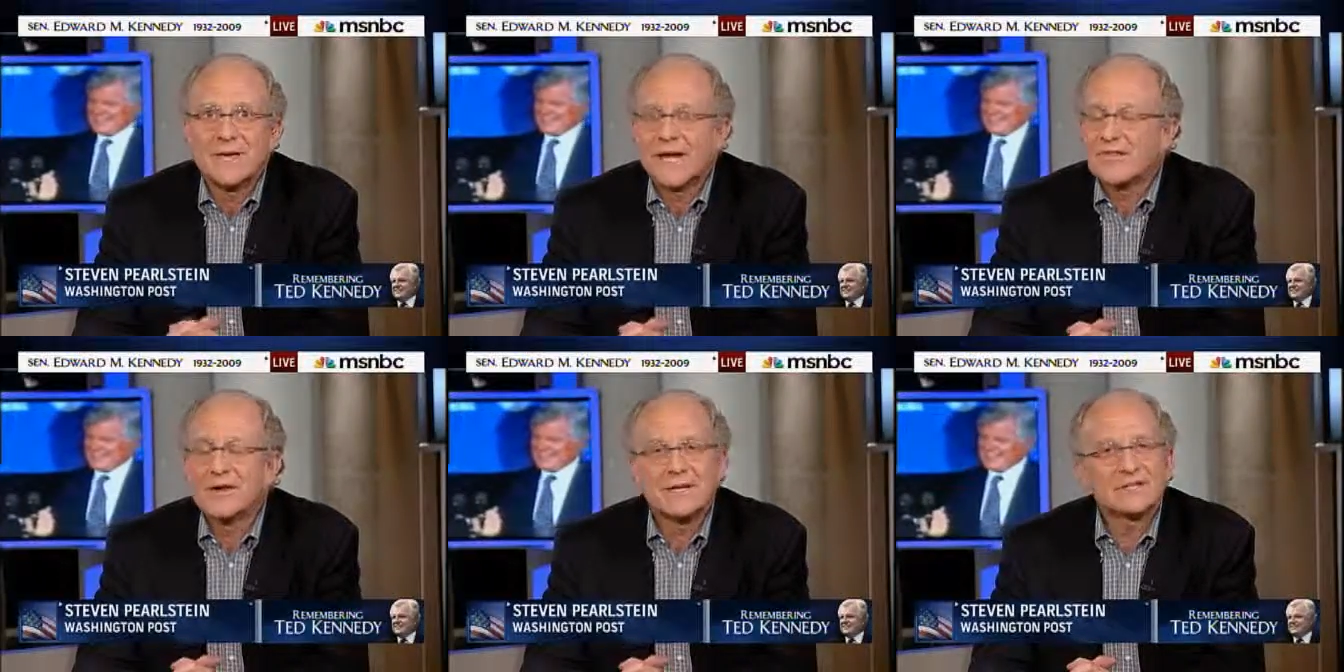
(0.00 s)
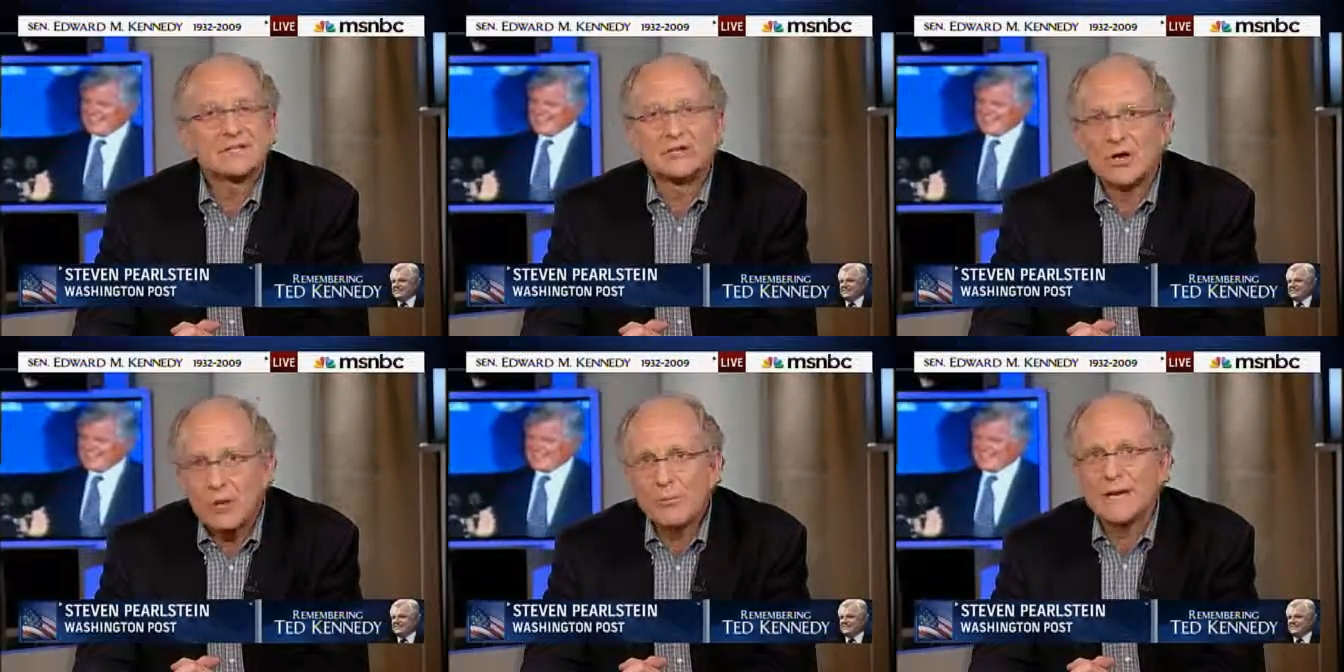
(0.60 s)
And there is
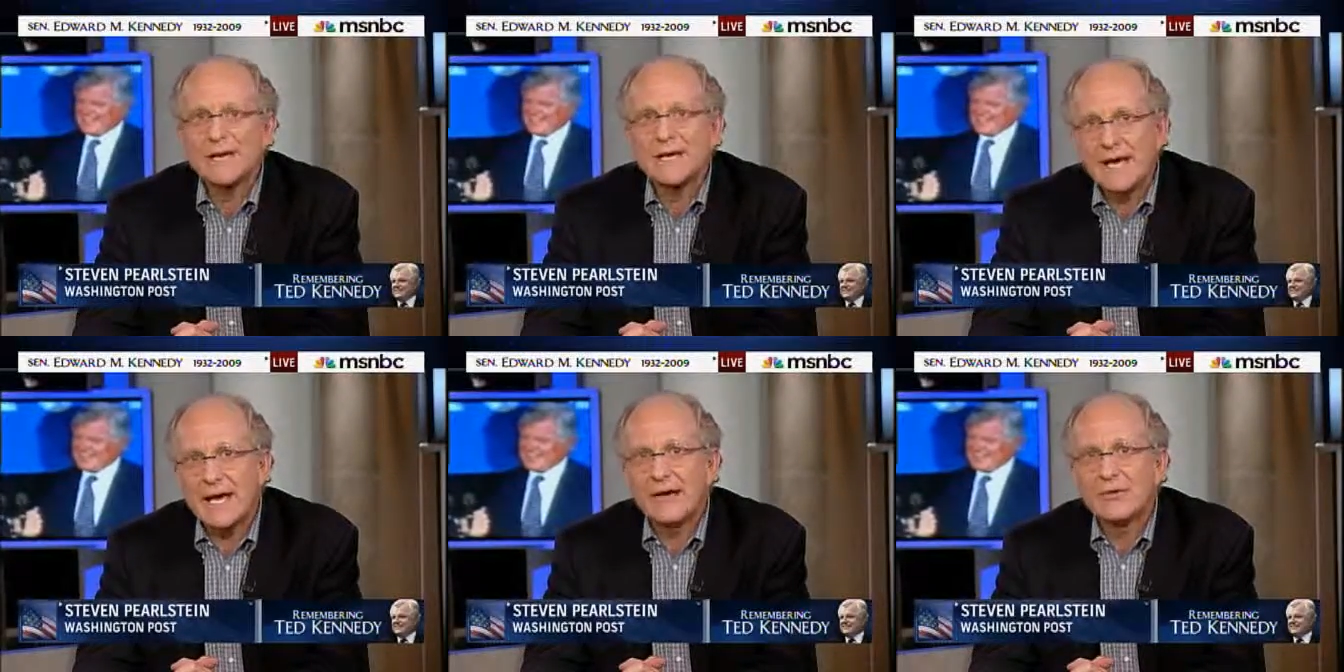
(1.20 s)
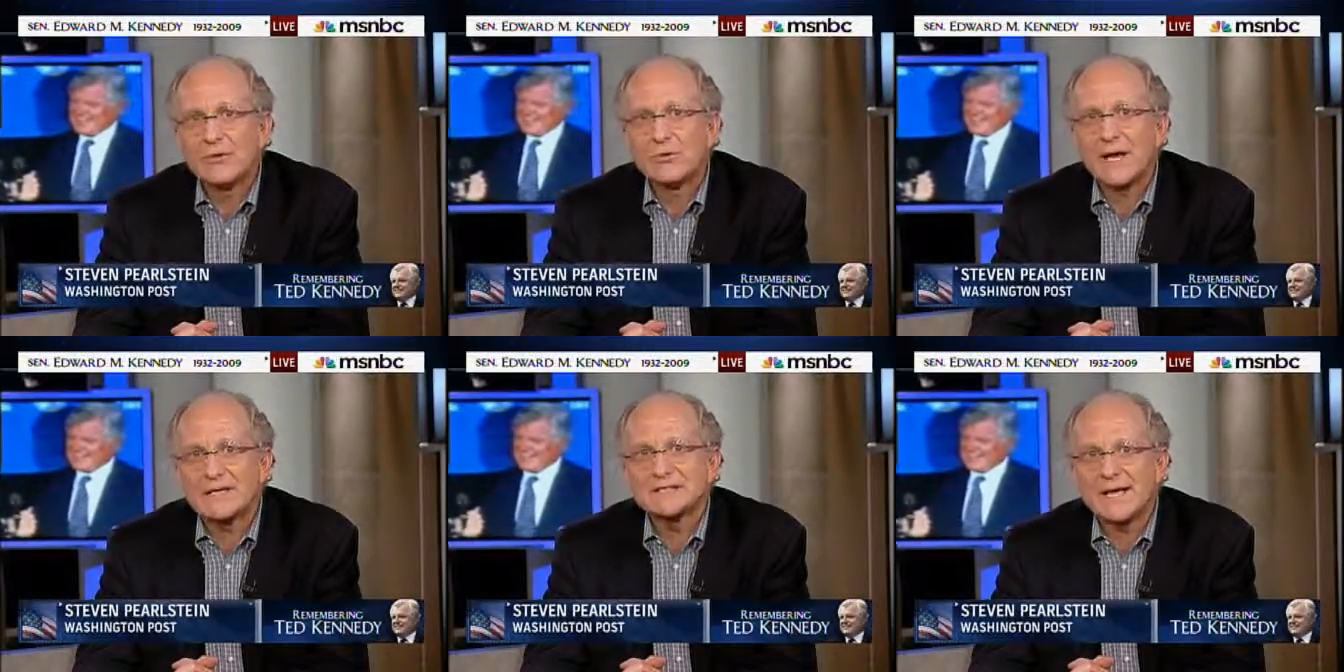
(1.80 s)
nobody now who
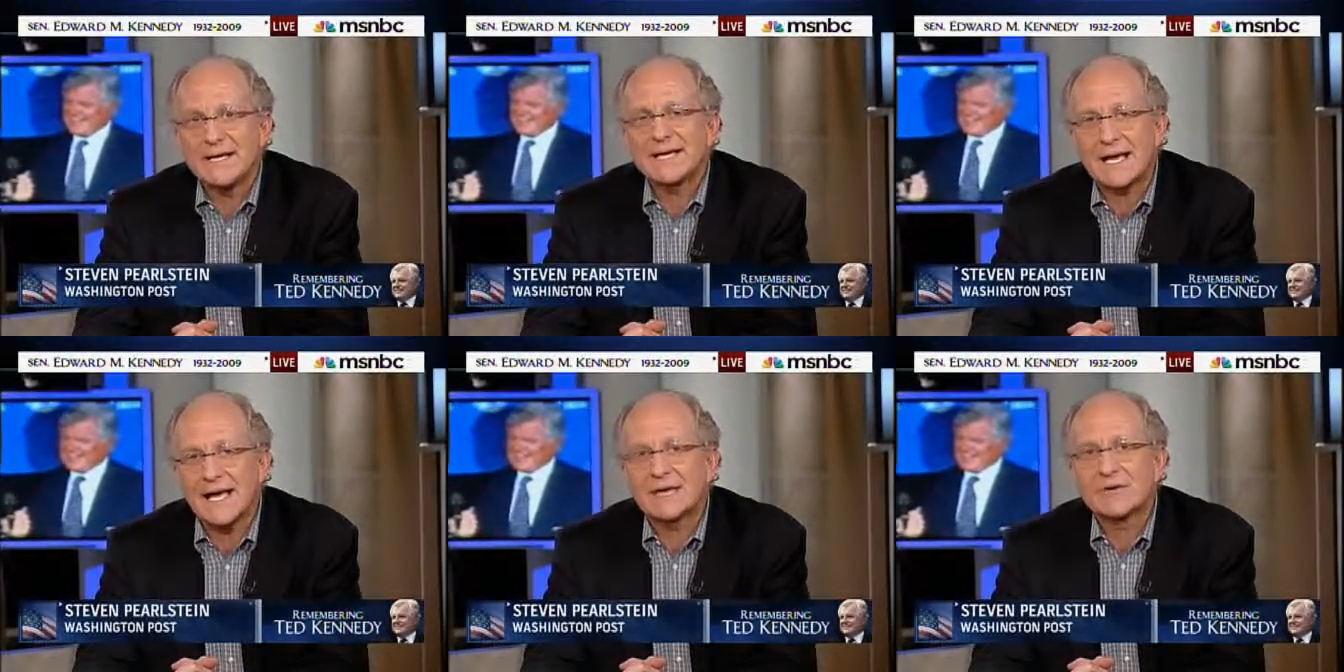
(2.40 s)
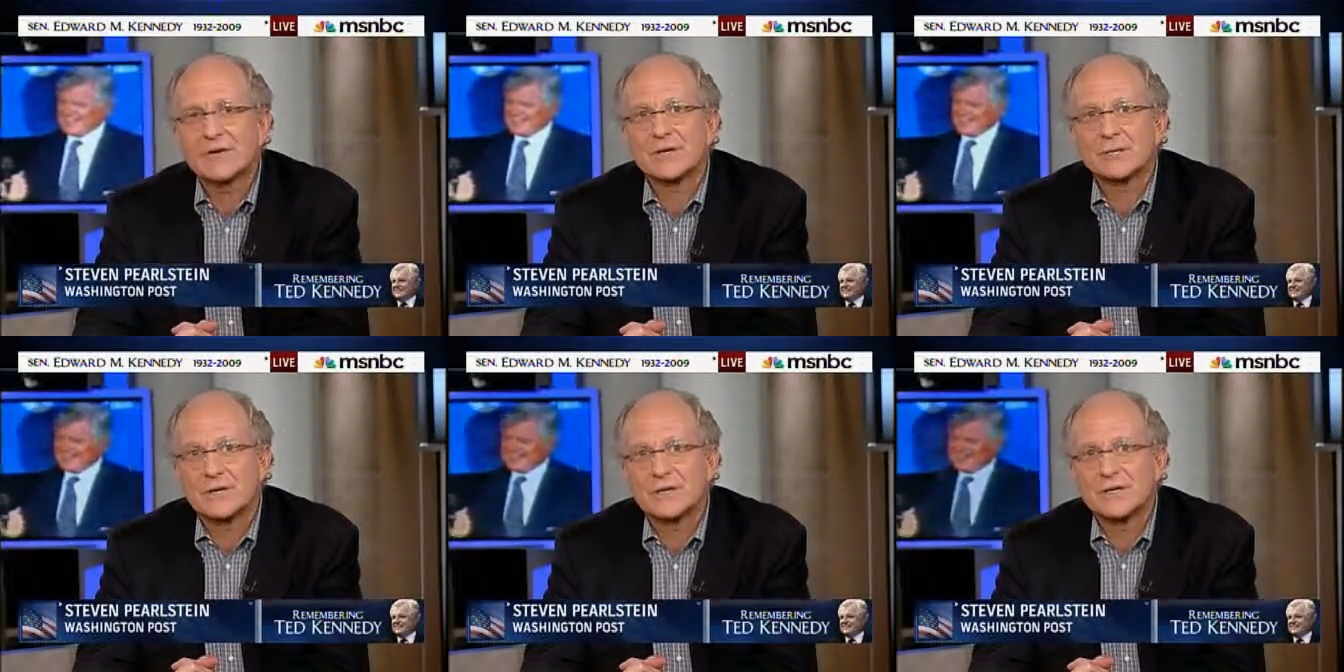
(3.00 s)
has that kind of
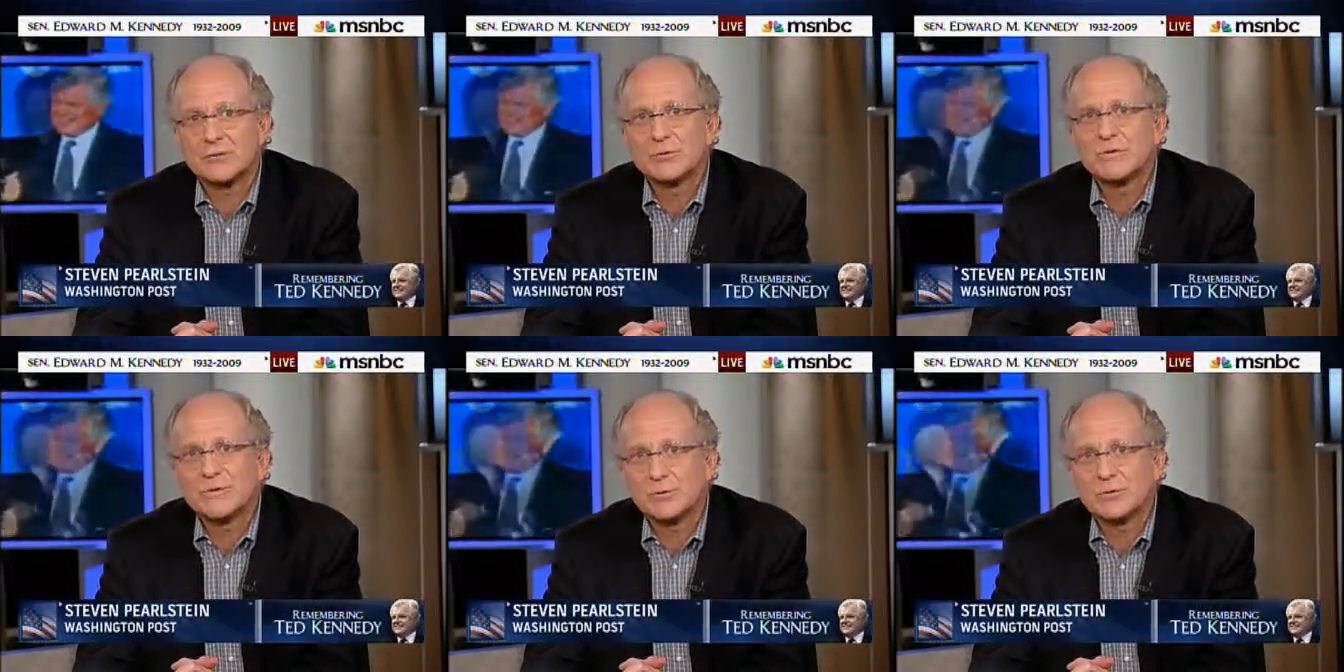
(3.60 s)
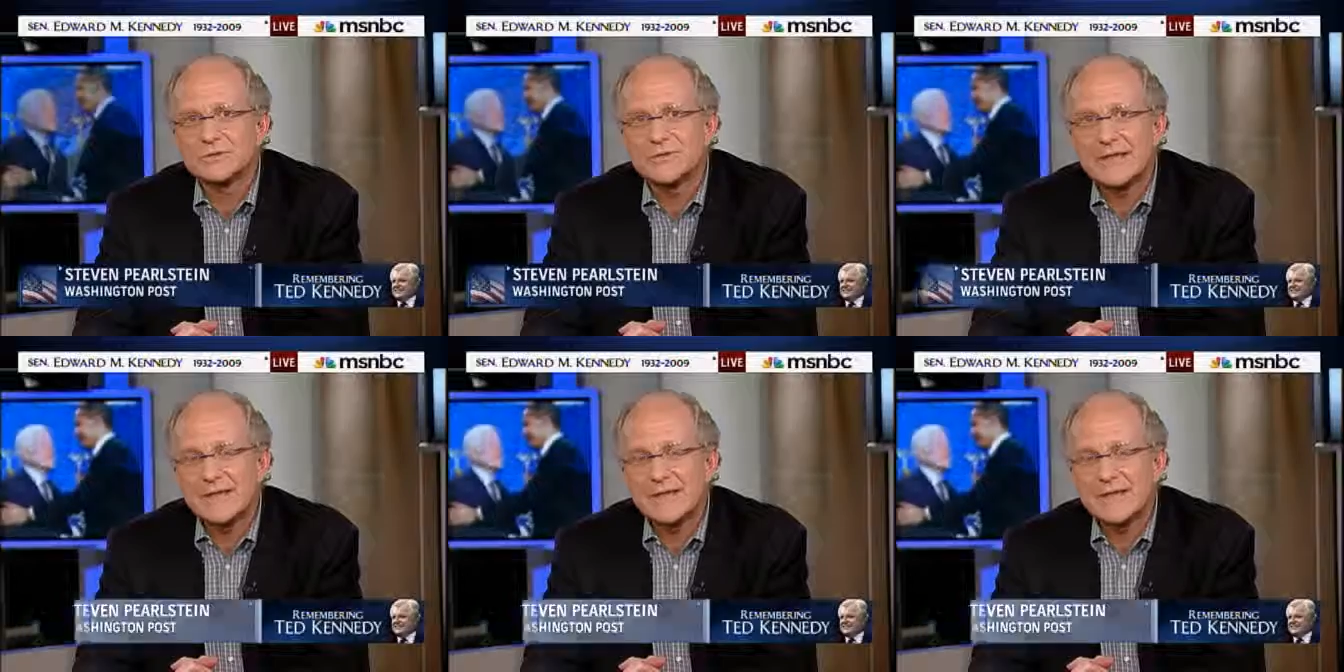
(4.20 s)
credibility with liberals